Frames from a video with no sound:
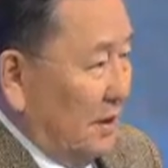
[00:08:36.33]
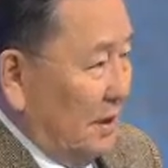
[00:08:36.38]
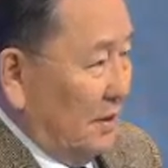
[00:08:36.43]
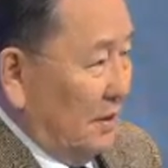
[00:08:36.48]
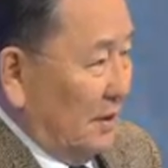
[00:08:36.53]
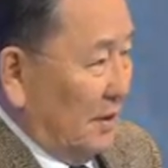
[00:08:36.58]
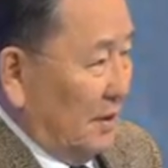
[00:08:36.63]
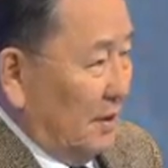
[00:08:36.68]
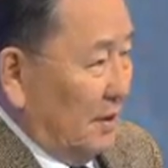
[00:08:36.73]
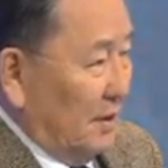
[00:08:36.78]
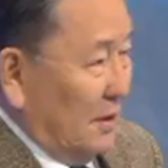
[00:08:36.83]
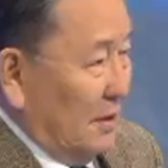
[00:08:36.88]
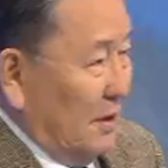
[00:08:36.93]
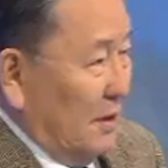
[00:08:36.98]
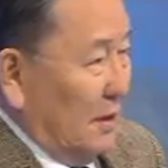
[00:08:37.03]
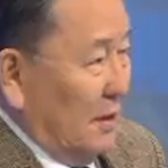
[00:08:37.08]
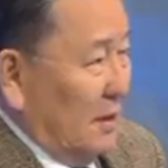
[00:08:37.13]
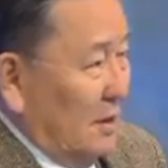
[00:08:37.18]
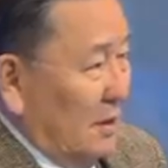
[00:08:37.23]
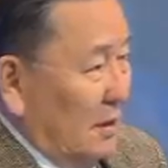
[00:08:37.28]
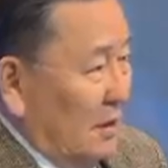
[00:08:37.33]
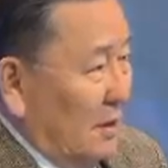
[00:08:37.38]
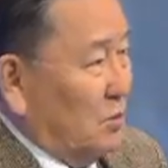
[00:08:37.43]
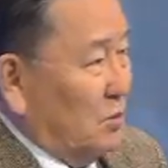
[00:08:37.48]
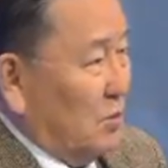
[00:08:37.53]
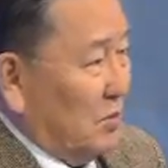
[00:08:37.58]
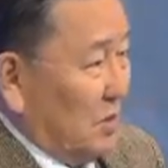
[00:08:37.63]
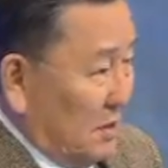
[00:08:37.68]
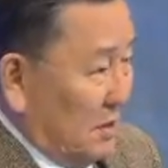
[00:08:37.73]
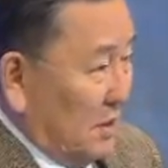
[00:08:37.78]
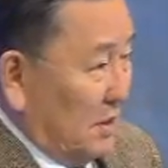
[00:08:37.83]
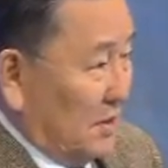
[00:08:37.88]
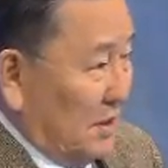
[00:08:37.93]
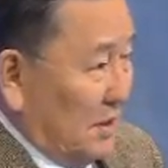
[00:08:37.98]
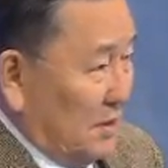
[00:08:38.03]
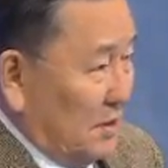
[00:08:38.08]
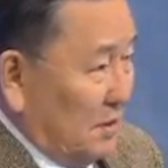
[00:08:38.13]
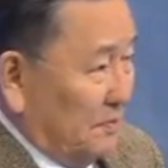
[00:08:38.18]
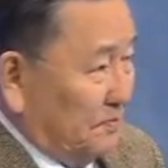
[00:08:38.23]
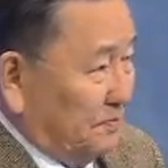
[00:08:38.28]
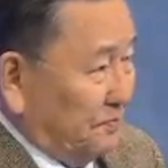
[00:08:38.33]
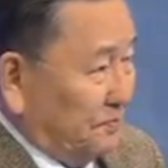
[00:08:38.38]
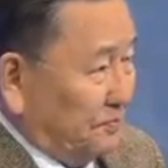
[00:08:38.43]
I think. It was a success.